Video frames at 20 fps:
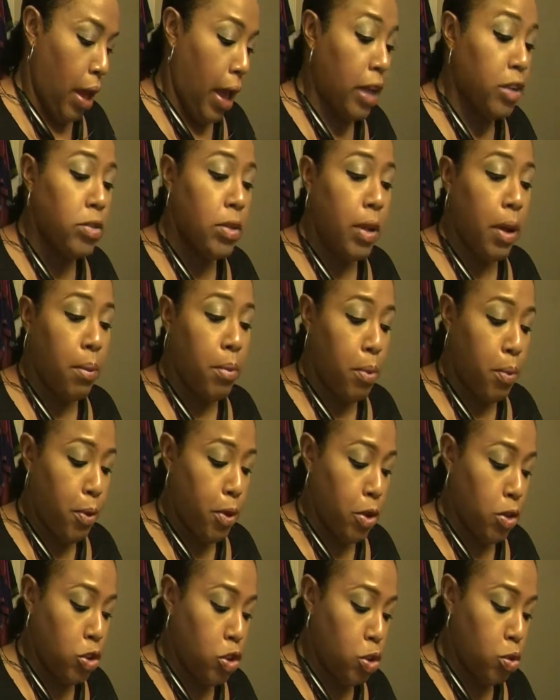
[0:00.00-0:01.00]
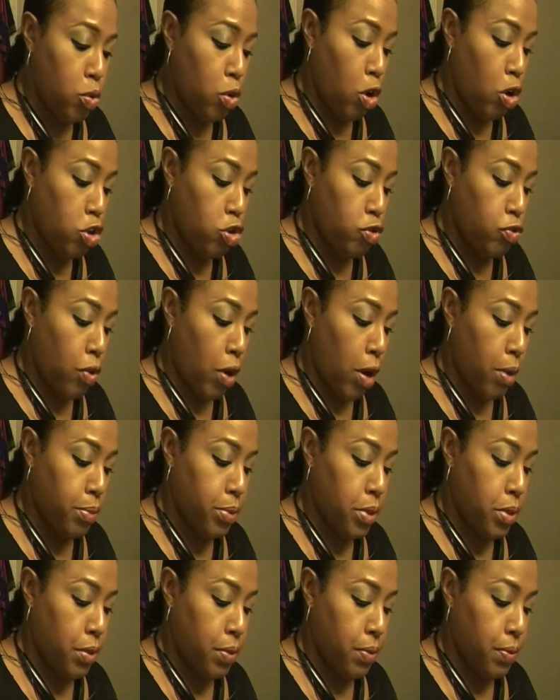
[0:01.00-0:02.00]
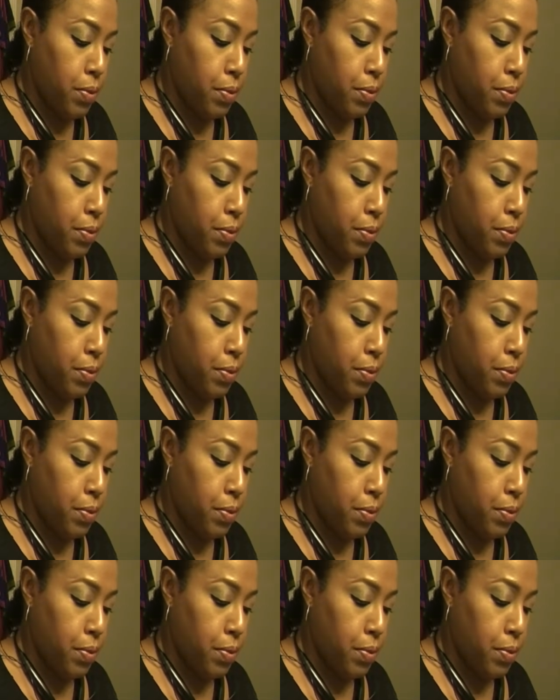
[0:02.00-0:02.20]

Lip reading: Actually, I'm gonna put 2 large drops.